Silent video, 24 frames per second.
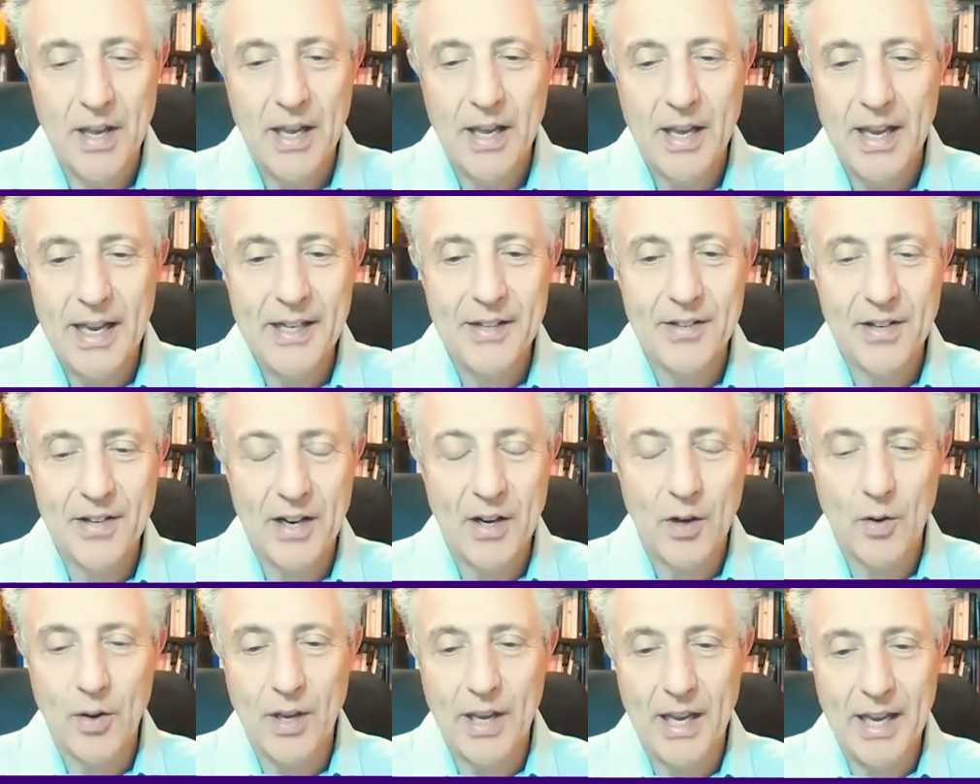
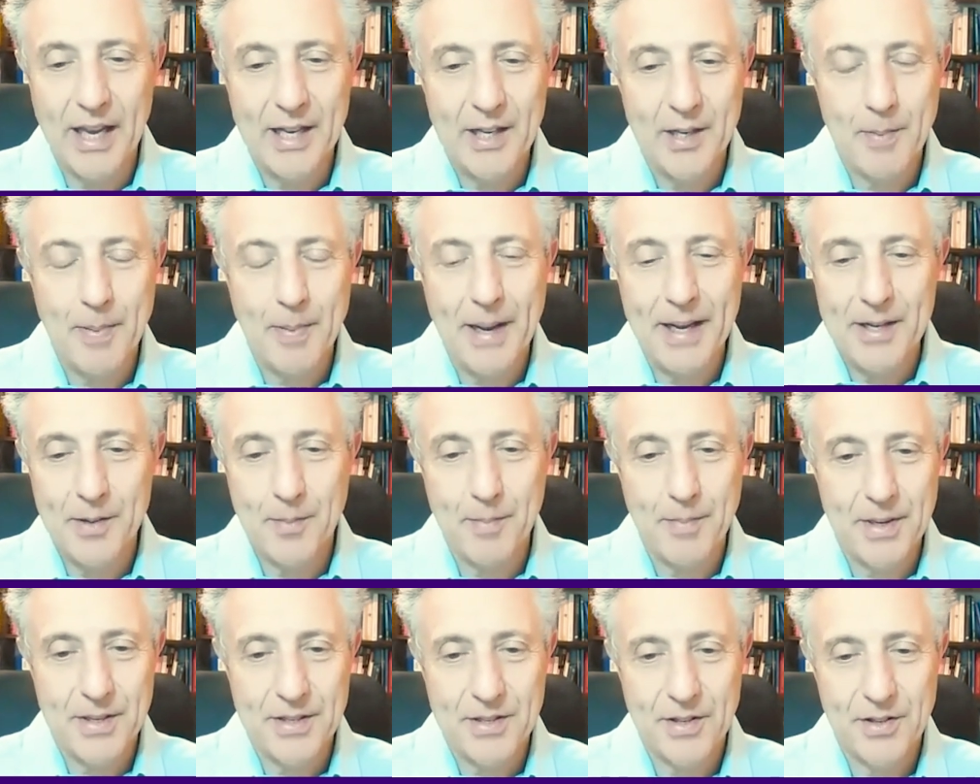interlocking
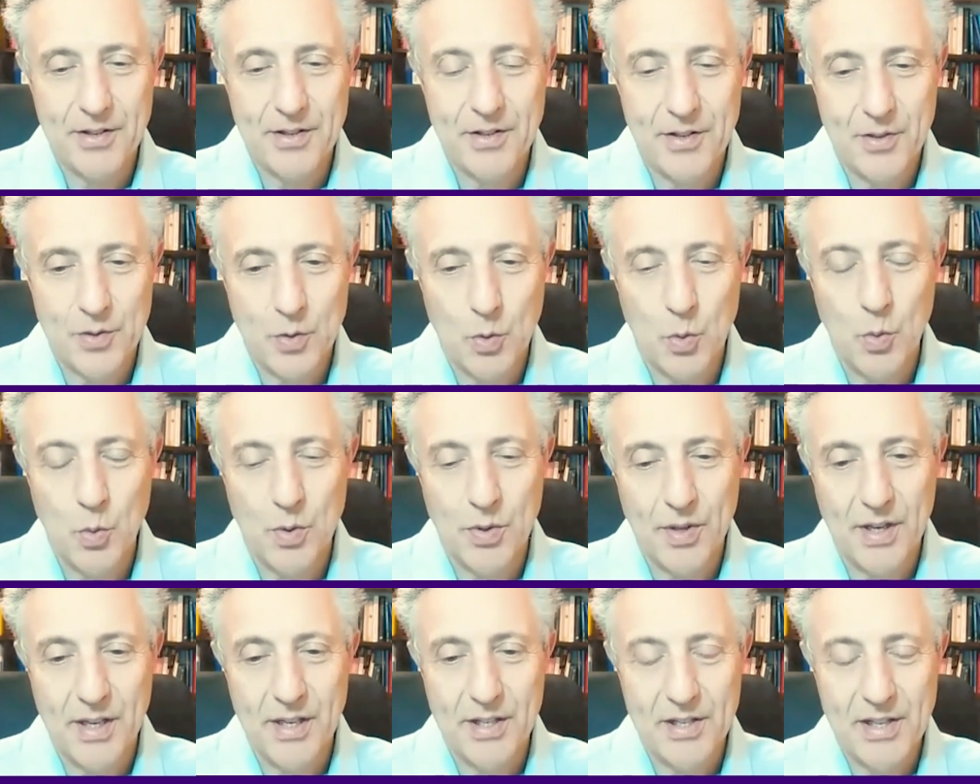independent businesses, all with
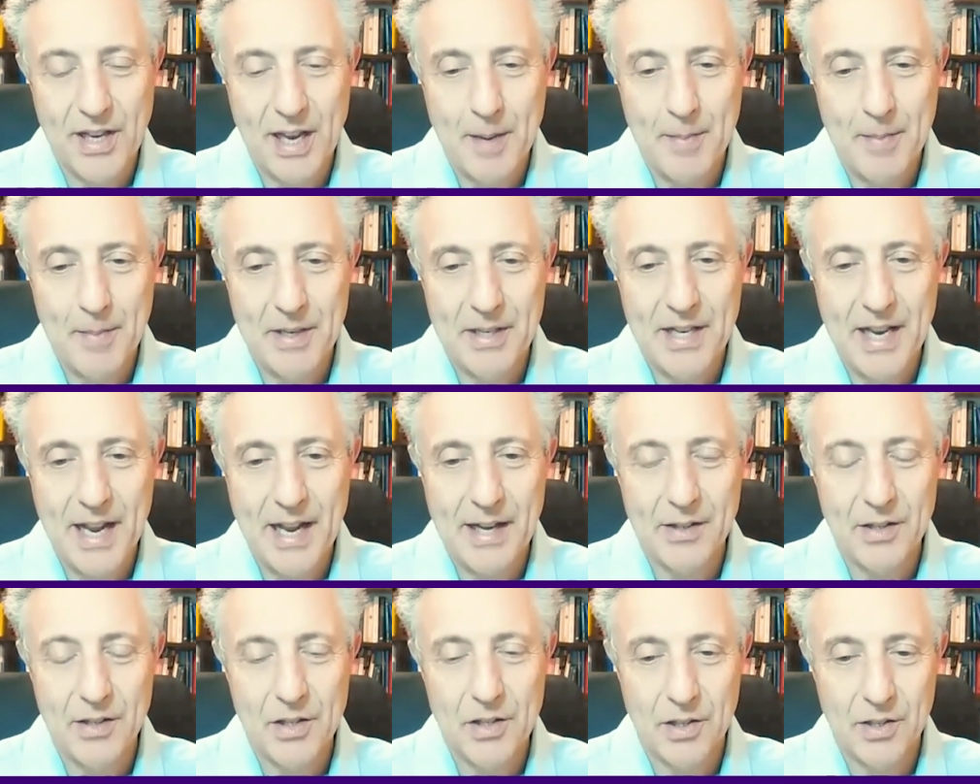the same
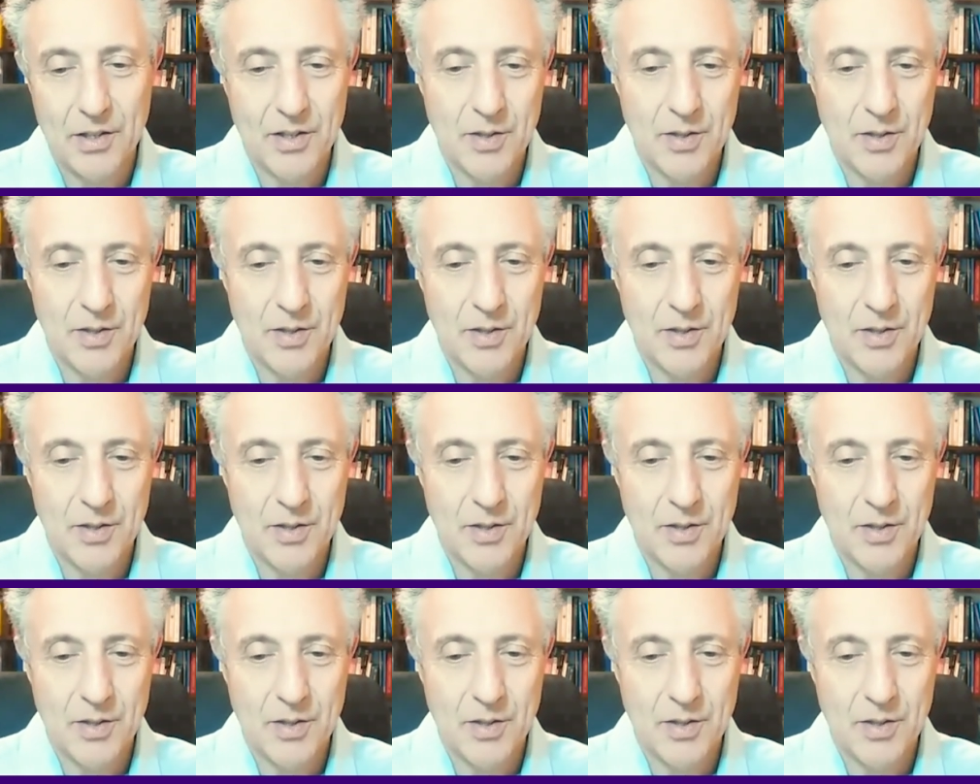intention.